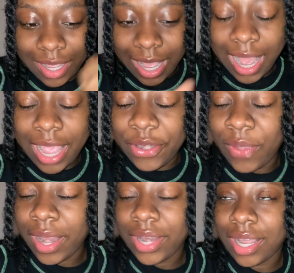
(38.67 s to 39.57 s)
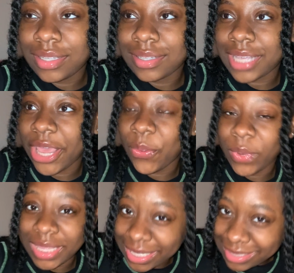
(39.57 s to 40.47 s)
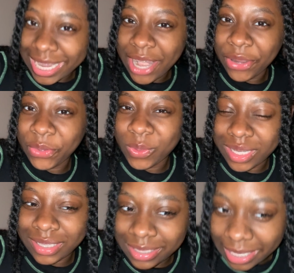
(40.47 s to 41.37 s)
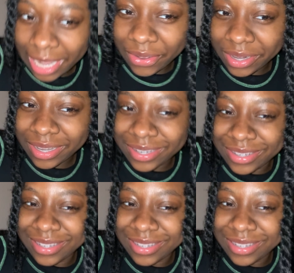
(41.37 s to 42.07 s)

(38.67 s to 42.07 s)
I know I did not just say when they scare you, it's scary.